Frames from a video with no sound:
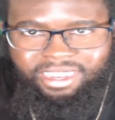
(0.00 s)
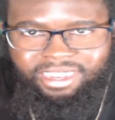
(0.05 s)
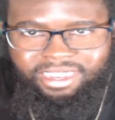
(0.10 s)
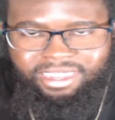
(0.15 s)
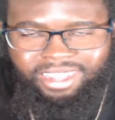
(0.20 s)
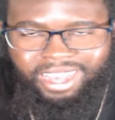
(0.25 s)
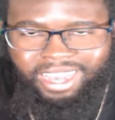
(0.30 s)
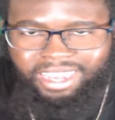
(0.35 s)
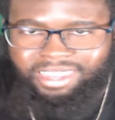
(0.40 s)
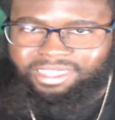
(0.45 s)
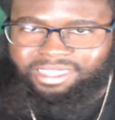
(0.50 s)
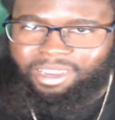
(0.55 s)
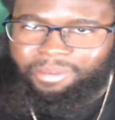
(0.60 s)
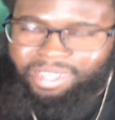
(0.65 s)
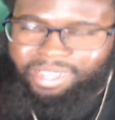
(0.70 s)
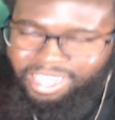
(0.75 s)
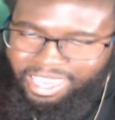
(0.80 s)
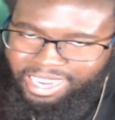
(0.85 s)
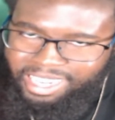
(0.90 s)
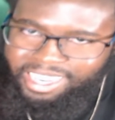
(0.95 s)
like
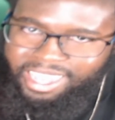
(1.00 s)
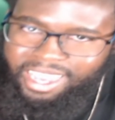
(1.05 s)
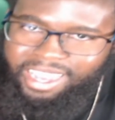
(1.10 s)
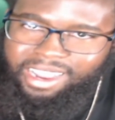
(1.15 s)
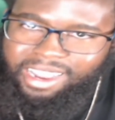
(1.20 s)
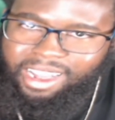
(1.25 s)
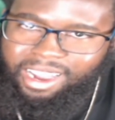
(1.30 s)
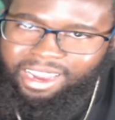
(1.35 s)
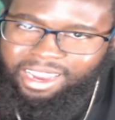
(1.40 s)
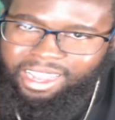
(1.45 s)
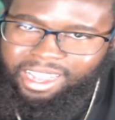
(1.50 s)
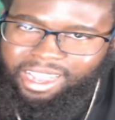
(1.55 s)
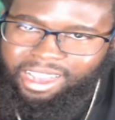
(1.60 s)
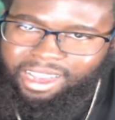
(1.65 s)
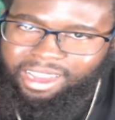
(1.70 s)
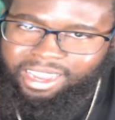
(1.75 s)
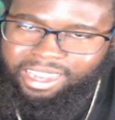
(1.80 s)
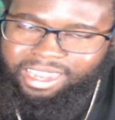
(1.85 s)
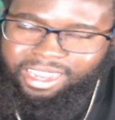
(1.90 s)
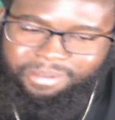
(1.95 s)
something like that,
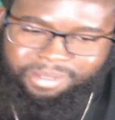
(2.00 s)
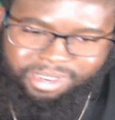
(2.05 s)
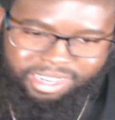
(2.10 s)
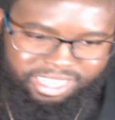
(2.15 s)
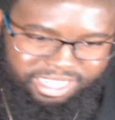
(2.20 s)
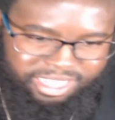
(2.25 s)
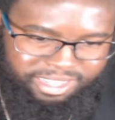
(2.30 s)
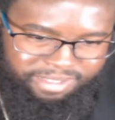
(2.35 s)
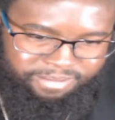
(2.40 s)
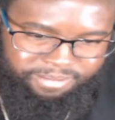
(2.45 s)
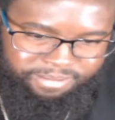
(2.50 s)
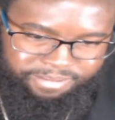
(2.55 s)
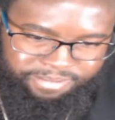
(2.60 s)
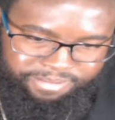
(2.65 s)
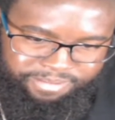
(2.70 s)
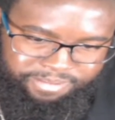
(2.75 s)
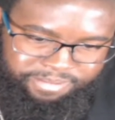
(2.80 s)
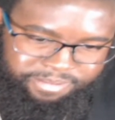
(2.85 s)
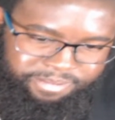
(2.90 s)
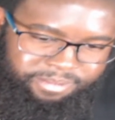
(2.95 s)
like I believe.
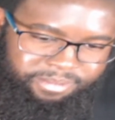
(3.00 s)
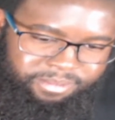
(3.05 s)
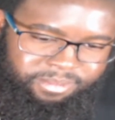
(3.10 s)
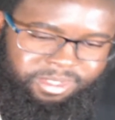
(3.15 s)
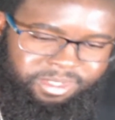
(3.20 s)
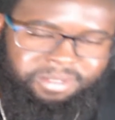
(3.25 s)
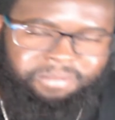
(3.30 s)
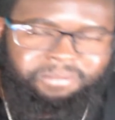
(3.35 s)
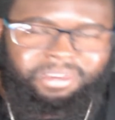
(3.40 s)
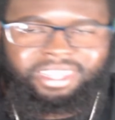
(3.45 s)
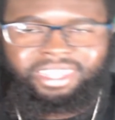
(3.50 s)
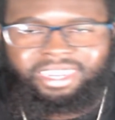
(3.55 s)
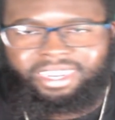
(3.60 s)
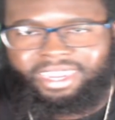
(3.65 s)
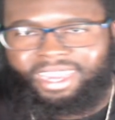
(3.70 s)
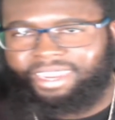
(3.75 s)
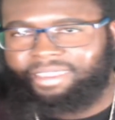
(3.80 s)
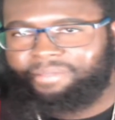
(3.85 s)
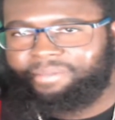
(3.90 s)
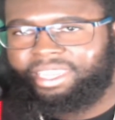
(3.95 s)
But then
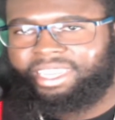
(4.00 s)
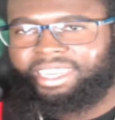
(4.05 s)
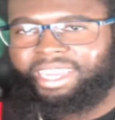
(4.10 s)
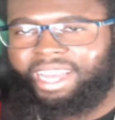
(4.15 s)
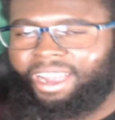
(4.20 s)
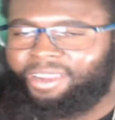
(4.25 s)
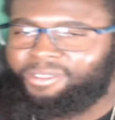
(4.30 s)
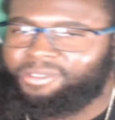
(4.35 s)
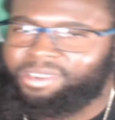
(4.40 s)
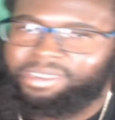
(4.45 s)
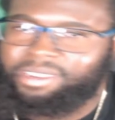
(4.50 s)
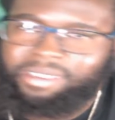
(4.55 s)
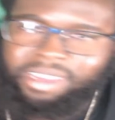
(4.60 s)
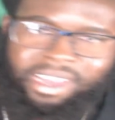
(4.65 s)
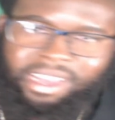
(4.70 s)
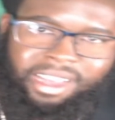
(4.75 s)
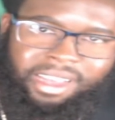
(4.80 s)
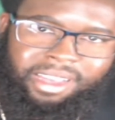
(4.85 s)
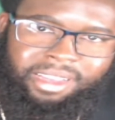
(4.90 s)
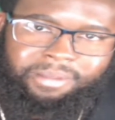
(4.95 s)
that'd be Kyrie
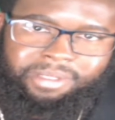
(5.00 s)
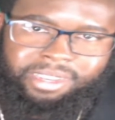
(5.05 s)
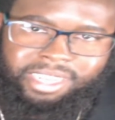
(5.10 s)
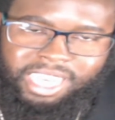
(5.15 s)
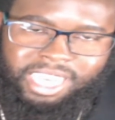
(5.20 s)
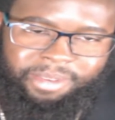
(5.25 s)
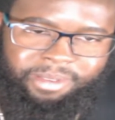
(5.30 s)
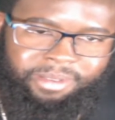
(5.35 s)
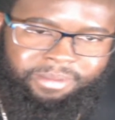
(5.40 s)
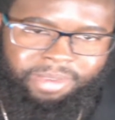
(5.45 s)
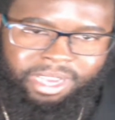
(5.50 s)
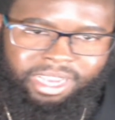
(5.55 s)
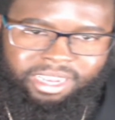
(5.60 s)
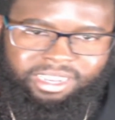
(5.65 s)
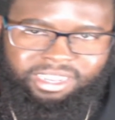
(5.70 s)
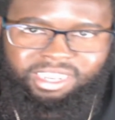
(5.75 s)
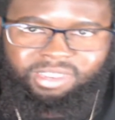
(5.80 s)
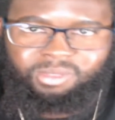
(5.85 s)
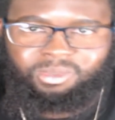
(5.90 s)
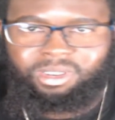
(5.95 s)
teaming
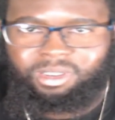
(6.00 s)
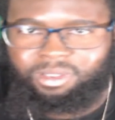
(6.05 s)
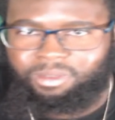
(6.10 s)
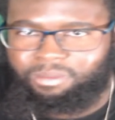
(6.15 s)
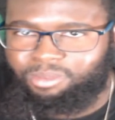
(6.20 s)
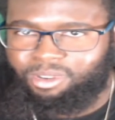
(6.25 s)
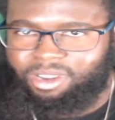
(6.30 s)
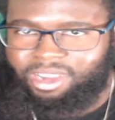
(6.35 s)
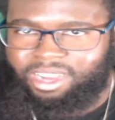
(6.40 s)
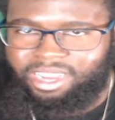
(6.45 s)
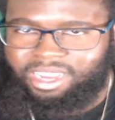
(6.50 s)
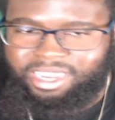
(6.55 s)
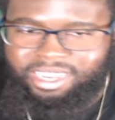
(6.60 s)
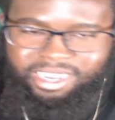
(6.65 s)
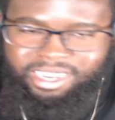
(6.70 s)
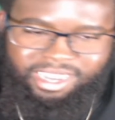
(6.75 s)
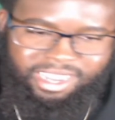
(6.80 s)
back up with LeBron,